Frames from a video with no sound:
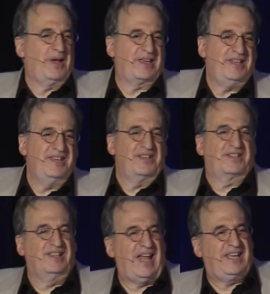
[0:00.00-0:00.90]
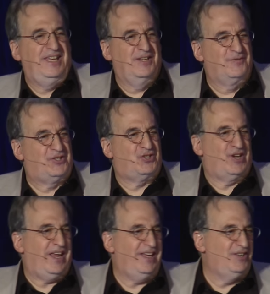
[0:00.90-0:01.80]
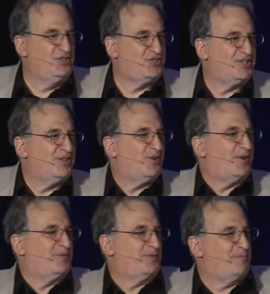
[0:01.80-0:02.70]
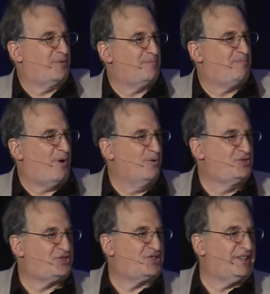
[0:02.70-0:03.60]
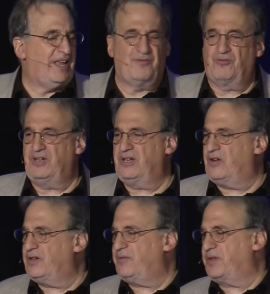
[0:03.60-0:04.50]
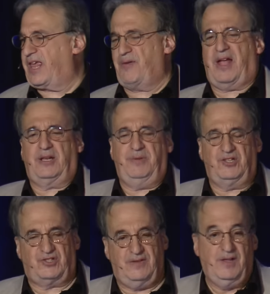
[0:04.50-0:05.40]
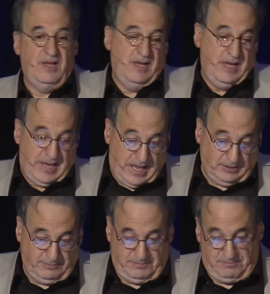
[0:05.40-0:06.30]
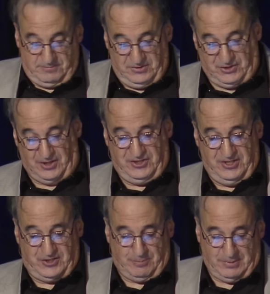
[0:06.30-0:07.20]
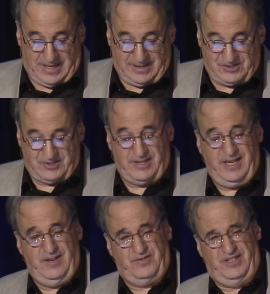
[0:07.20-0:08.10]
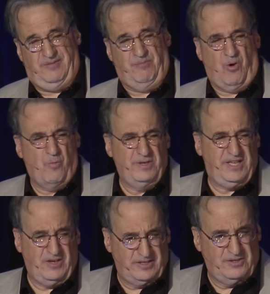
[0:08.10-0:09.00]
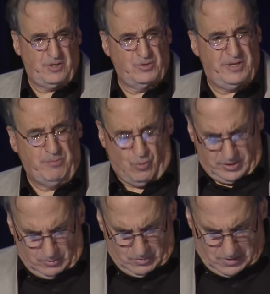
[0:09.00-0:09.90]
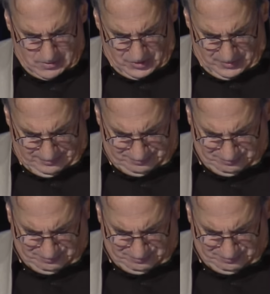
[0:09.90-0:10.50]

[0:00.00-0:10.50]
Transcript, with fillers: could hear the clanking of the chains, you know, post-slavery, you know, and I'm not going to be enslaved. Held dozens of black slaves in the moment he uttered those immortal words.